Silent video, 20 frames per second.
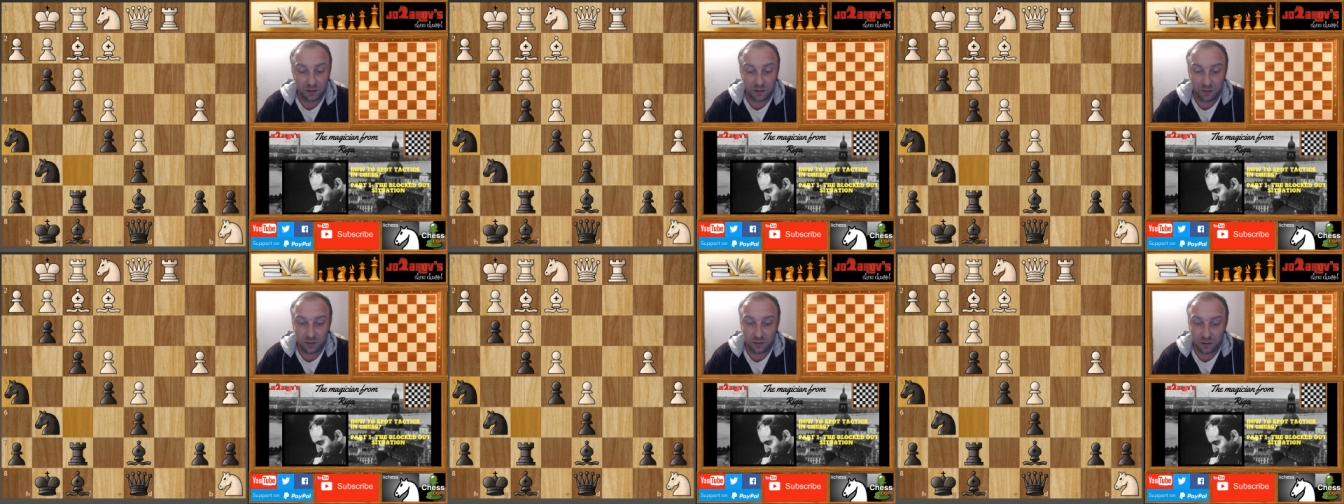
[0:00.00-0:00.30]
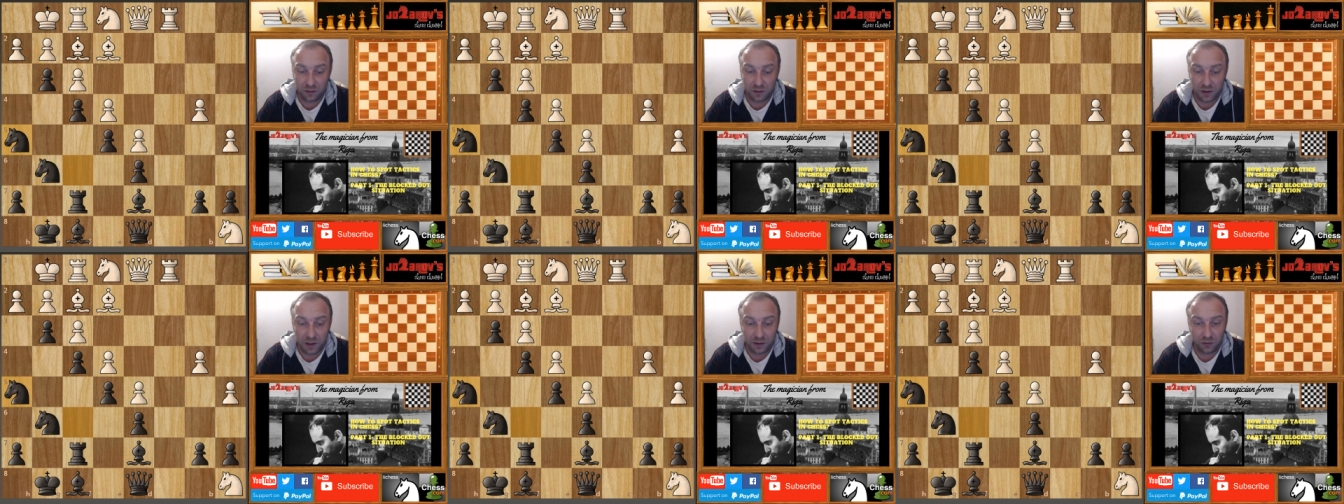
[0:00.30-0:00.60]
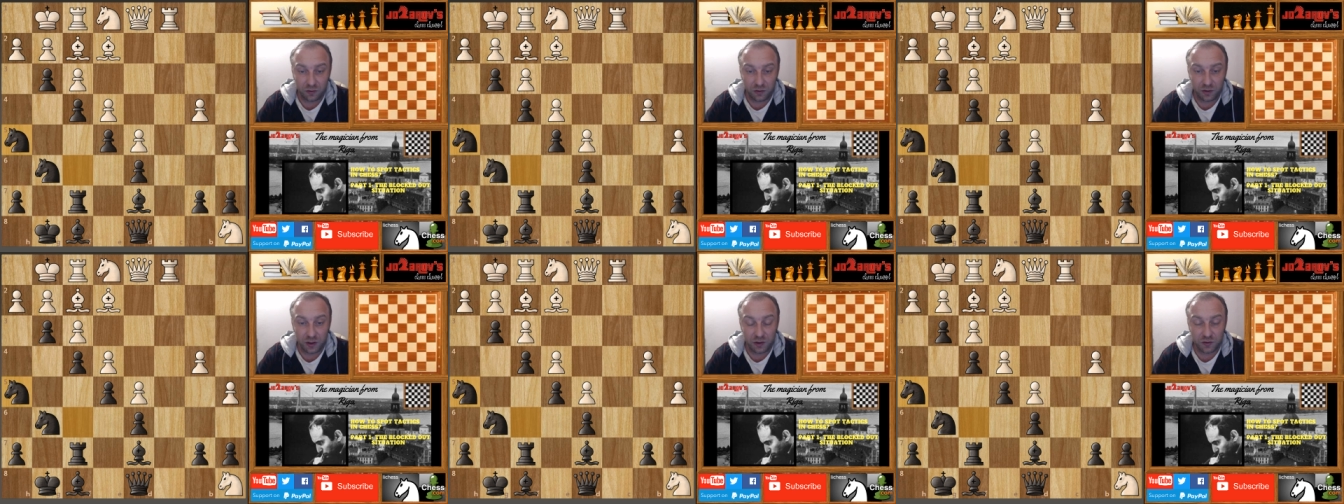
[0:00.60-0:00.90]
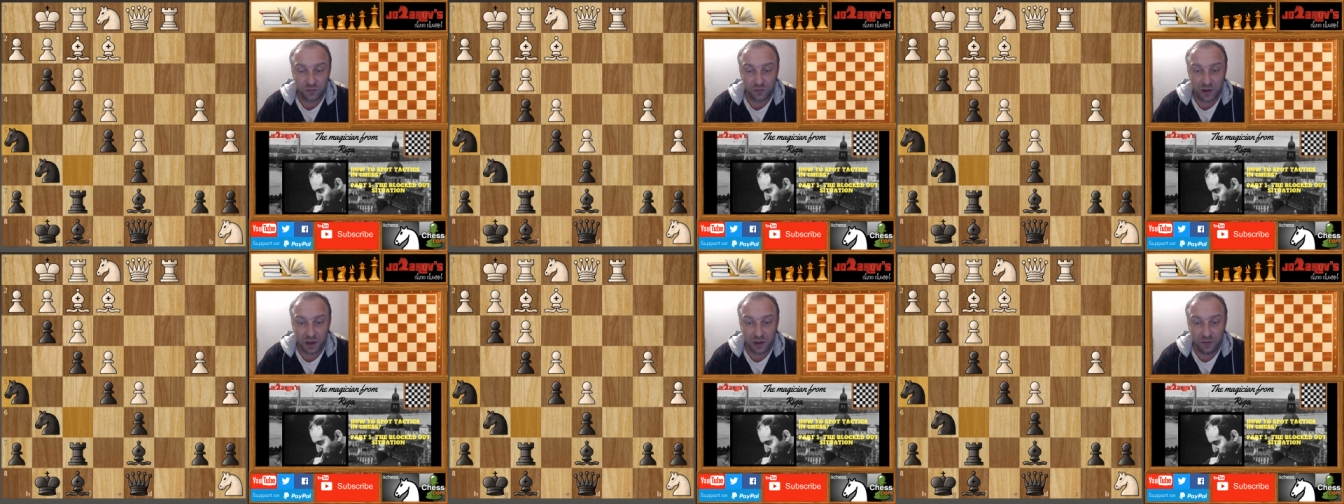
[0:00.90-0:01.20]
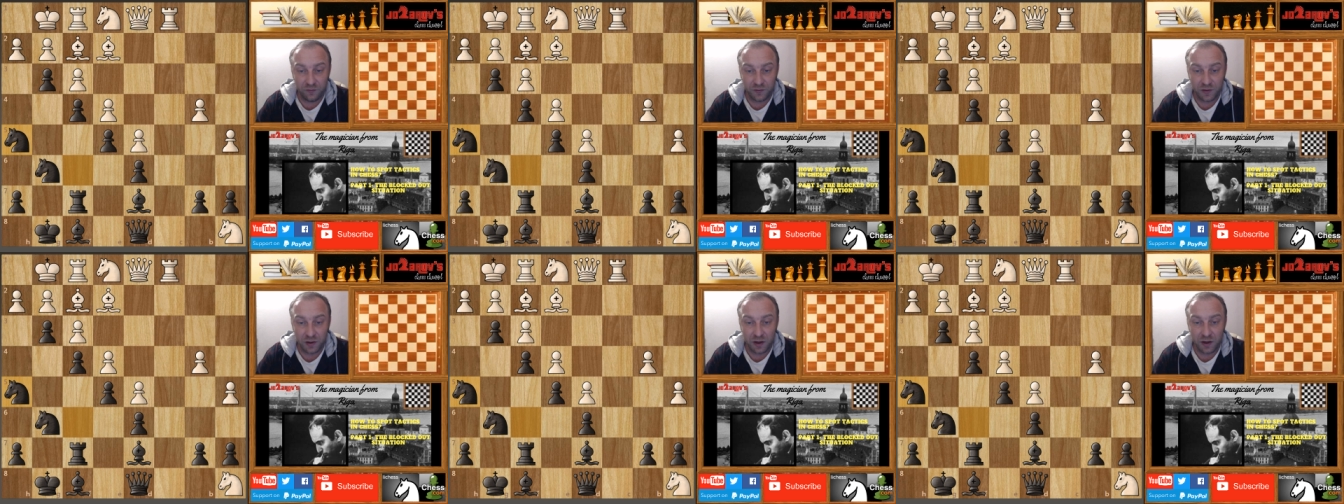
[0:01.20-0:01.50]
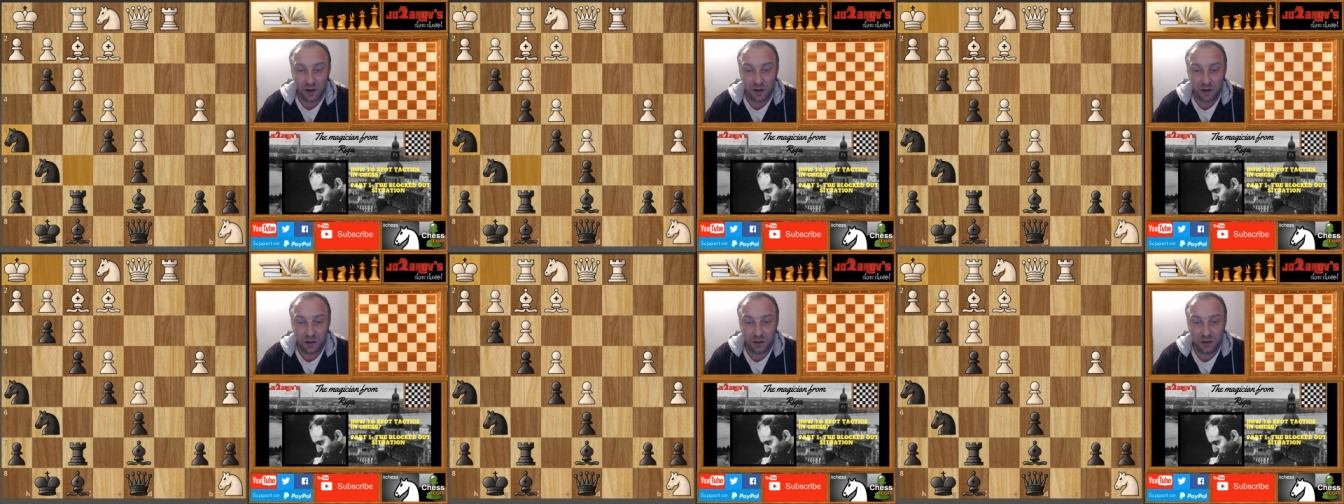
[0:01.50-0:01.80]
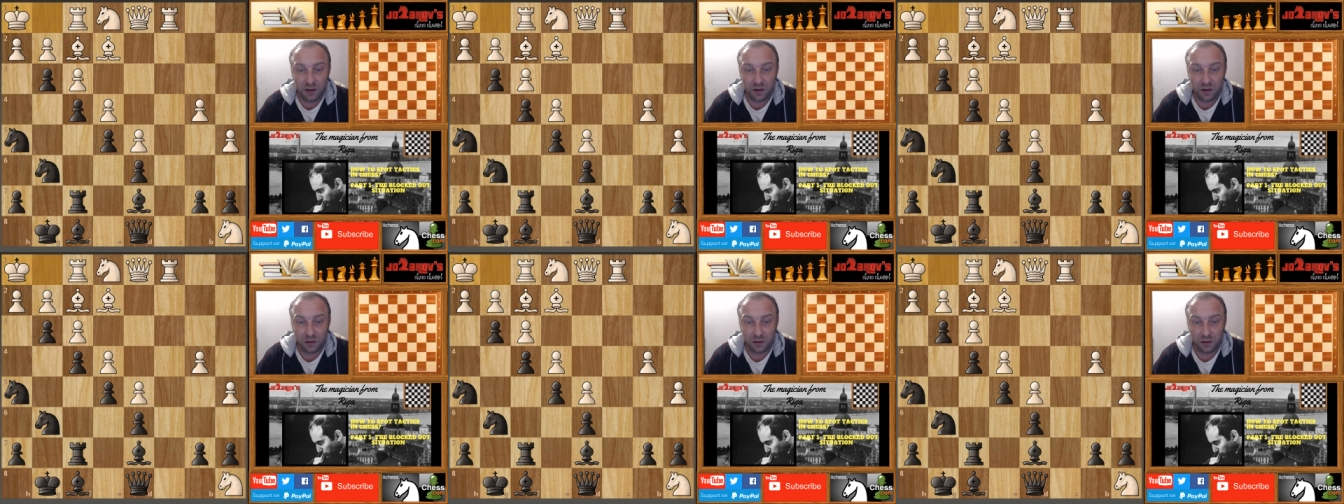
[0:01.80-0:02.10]
knight on h5
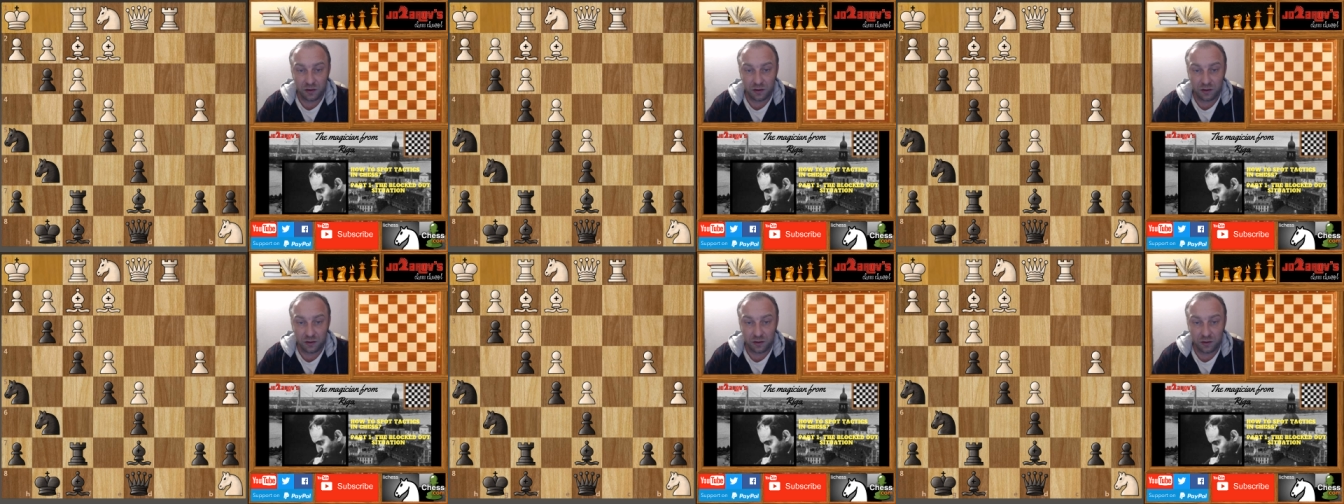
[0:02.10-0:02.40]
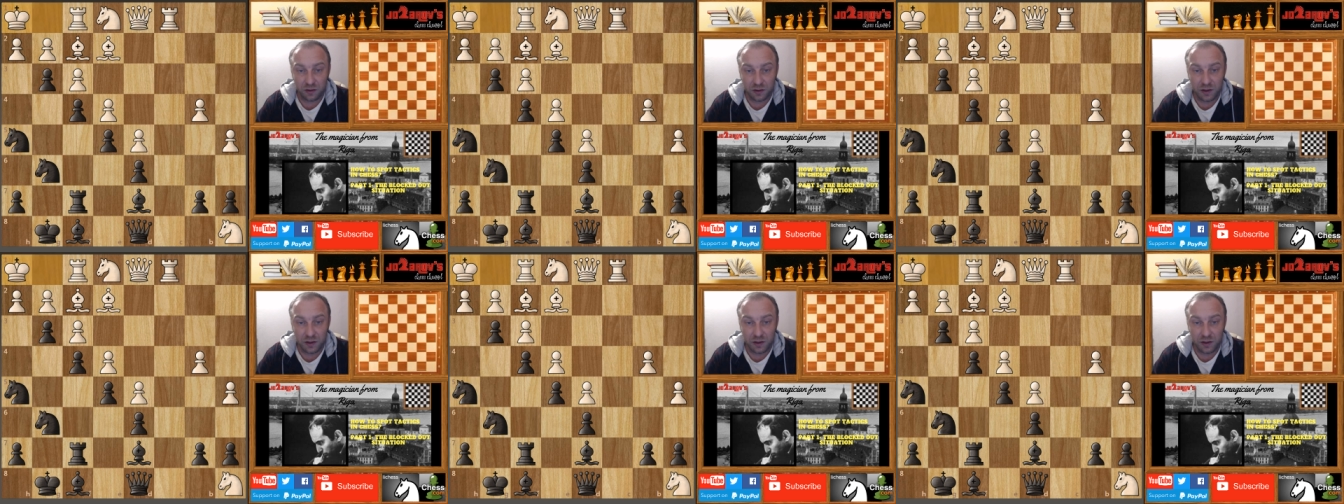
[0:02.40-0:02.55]
here uh,